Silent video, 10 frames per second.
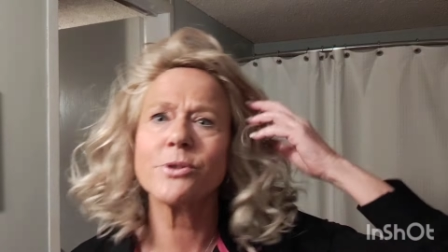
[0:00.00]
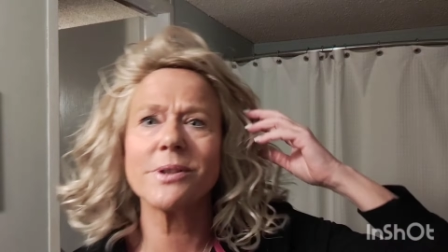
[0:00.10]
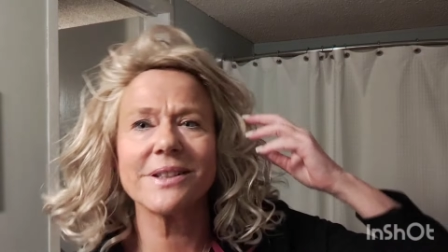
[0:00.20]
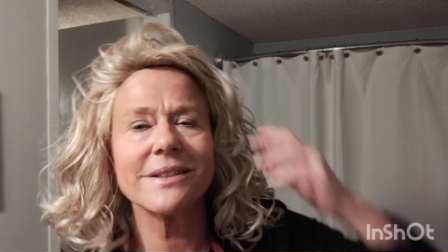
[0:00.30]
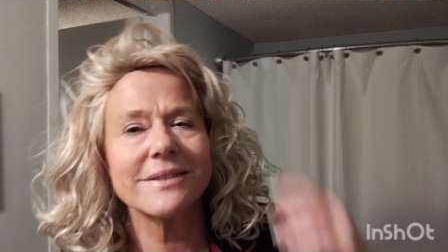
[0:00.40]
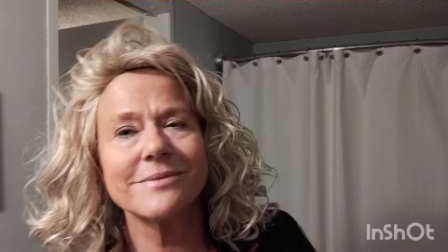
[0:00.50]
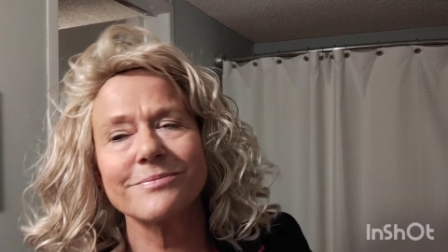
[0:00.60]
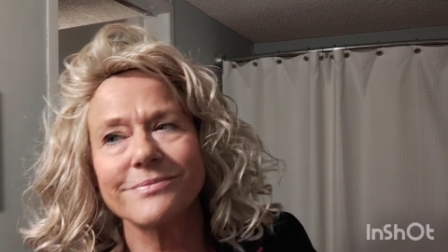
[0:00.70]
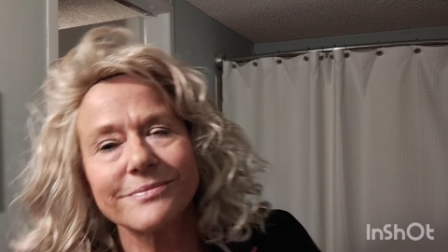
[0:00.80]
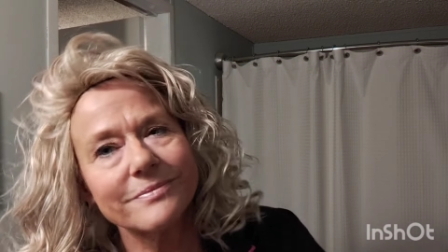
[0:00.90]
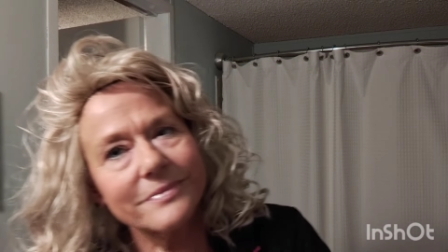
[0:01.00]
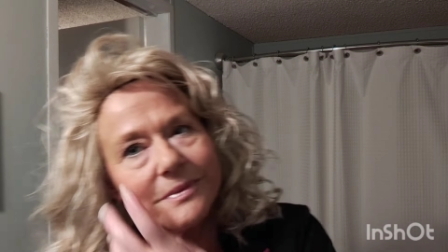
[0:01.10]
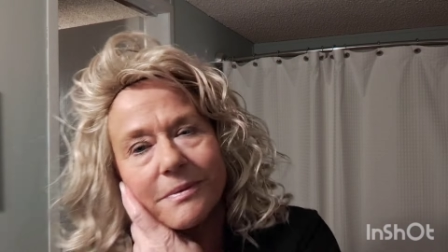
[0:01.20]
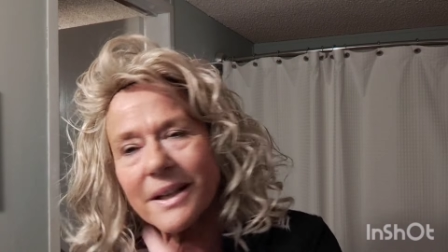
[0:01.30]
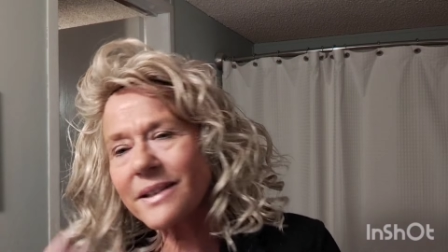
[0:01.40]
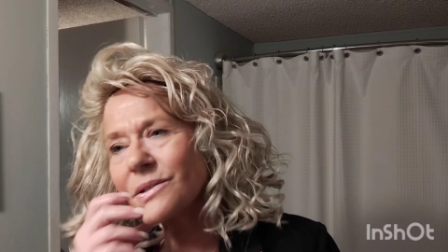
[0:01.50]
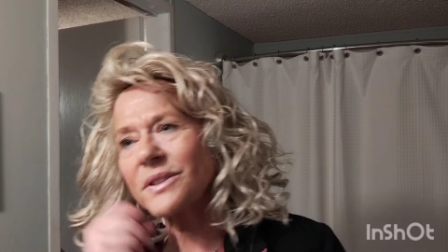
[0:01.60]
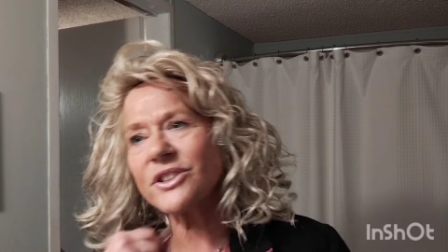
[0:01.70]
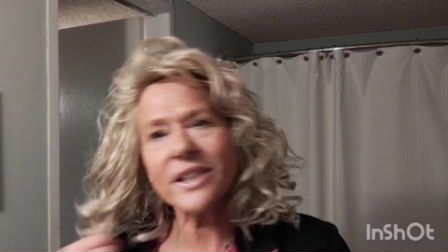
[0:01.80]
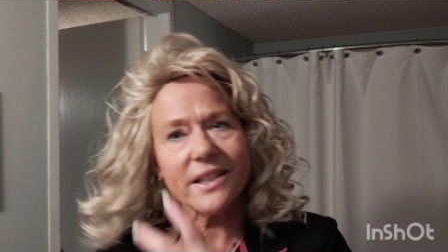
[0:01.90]
trick. God, this
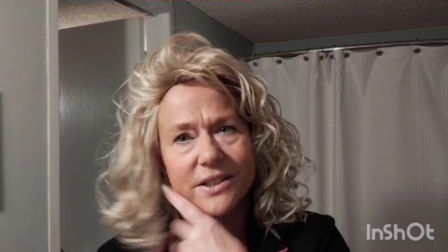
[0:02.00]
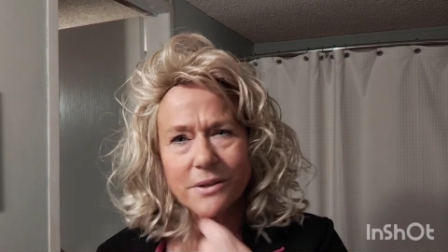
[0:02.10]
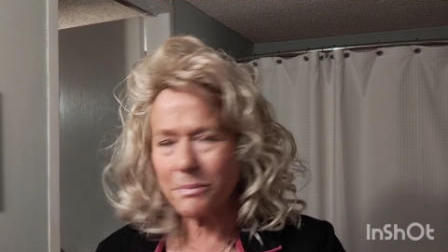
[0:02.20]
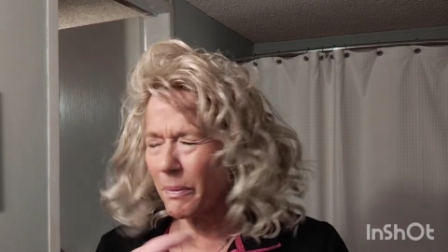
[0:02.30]
one's shedding too.